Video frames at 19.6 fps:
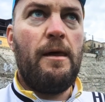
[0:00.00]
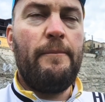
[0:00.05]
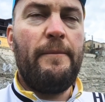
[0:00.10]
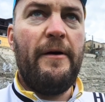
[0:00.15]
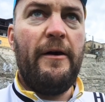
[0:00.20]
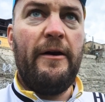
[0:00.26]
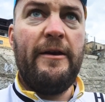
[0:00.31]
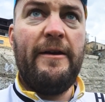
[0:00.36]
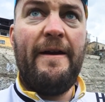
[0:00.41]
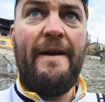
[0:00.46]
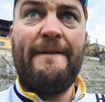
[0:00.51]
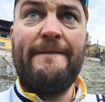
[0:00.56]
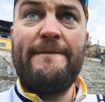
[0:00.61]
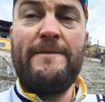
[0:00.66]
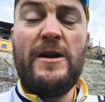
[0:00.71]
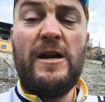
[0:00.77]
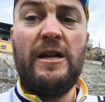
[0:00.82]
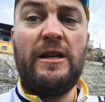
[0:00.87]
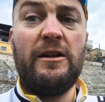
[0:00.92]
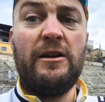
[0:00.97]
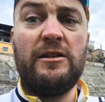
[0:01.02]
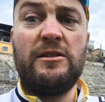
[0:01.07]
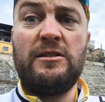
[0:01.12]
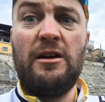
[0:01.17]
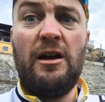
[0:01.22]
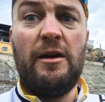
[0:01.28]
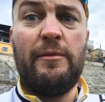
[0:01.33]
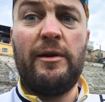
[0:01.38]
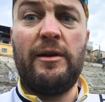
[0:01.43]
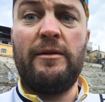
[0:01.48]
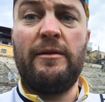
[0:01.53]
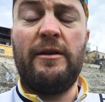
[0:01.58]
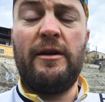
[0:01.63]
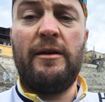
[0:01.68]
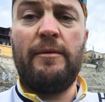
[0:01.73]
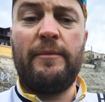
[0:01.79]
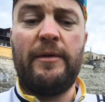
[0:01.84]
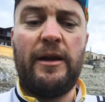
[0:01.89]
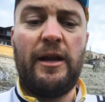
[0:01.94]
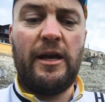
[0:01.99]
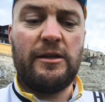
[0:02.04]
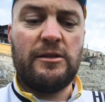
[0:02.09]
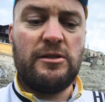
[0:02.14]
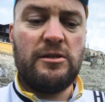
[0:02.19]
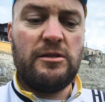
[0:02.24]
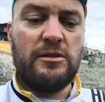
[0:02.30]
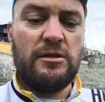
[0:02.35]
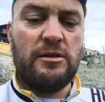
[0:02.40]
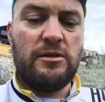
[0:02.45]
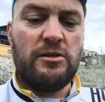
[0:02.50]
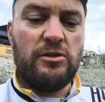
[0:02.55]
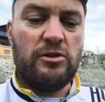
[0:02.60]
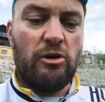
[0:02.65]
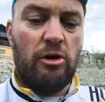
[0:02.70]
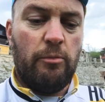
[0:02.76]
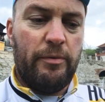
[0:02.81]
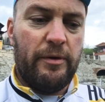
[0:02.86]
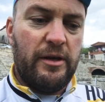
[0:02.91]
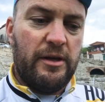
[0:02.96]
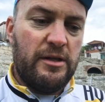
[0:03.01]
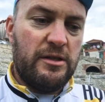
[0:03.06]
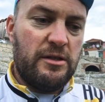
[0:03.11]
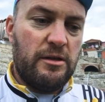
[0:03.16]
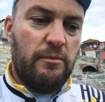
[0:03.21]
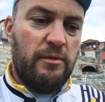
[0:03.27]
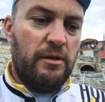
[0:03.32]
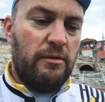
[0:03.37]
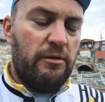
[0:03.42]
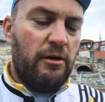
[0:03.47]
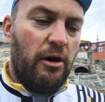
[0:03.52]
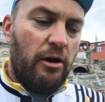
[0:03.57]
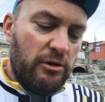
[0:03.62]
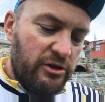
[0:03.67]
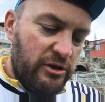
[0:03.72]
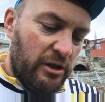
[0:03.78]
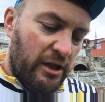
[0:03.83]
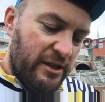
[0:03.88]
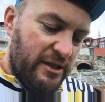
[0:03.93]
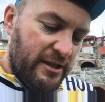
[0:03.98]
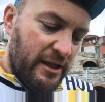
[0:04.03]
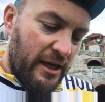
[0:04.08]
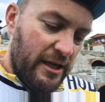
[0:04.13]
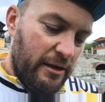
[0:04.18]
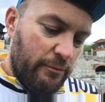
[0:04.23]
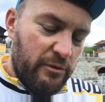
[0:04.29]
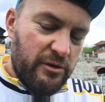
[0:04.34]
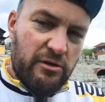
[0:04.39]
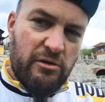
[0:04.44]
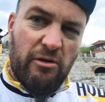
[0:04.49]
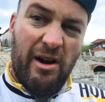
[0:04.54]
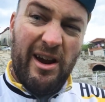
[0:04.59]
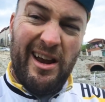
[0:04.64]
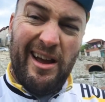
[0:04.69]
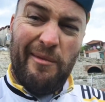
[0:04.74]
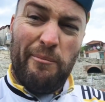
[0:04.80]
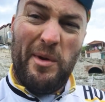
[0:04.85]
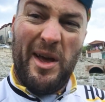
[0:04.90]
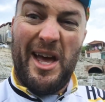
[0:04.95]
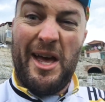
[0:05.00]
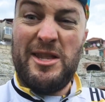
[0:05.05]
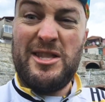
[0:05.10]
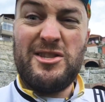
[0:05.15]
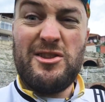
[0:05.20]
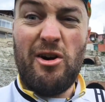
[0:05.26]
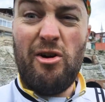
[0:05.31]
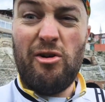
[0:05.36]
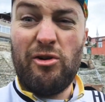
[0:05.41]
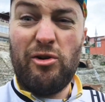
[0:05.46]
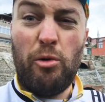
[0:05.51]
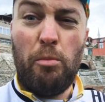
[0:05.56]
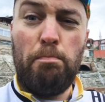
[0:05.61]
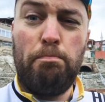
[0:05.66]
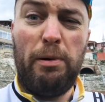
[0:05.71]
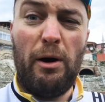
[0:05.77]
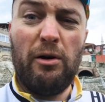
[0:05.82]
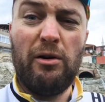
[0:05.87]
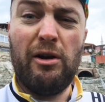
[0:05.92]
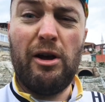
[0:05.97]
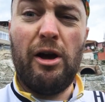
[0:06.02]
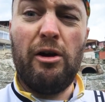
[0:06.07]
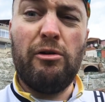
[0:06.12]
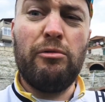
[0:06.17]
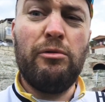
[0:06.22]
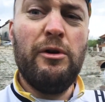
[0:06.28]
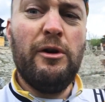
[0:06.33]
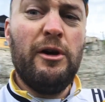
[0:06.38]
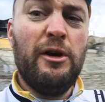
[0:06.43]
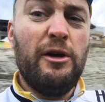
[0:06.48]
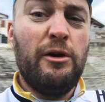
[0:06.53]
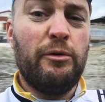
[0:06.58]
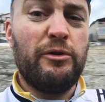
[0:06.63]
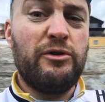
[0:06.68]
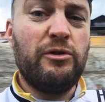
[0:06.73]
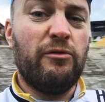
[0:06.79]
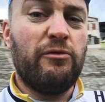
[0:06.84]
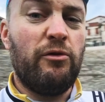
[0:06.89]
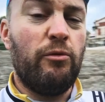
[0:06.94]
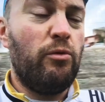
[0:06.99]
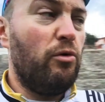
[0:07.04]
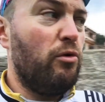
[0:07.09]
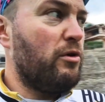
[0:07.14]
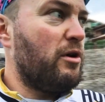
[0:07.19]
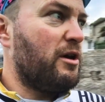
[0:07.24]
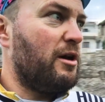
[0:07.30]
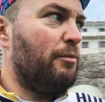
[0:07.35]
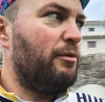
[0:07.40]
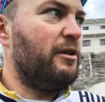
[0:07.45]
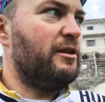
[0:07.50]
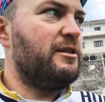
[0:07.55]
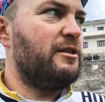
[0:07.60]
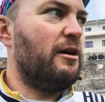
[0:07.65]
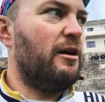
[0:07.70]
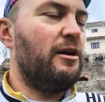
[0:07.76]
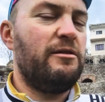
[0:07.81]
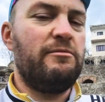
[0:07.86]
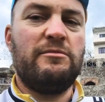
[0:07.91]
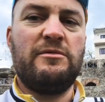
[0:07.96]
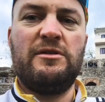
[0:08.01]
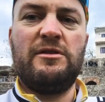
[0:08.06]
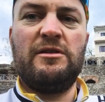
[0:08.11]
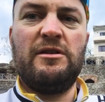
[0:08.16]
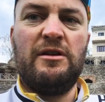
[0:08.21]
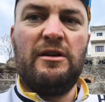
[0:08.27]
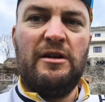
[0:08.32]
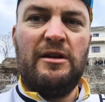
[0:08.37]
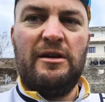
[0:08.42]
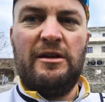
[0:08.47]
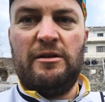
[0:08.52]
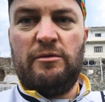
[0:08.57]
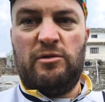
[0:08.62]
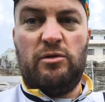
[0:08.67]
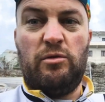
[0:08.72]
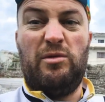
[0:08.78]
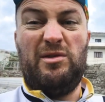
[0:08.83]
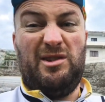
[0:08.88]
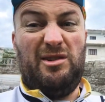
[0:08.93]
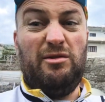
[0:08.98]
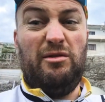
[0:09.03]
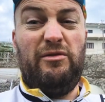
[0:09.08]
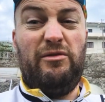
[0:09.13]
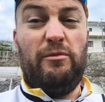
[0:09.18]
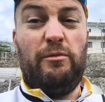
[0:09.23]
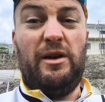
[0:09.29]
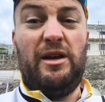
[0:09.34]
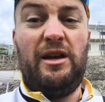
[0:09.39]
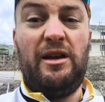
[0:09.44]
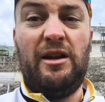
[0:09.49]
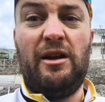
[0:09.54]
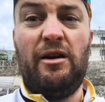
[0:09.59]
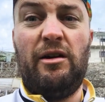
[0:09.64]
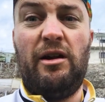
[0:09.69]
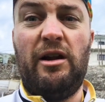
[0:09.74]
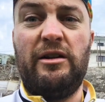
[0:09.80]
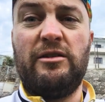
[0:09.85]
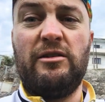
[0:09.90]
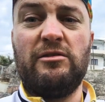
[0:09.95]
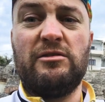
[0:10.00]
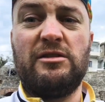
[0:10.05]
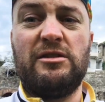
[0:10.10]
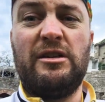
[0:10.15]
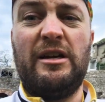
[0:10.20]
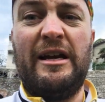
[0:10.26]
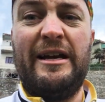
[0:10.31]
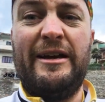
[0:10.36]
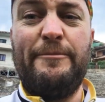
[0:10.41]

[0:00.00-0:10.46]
But yeah, really nice time. And my next stop is, the hostel I stayed in was great. I met a dog called Bongo, we took for a walk a couple of times. It's always good for me, I like dogs.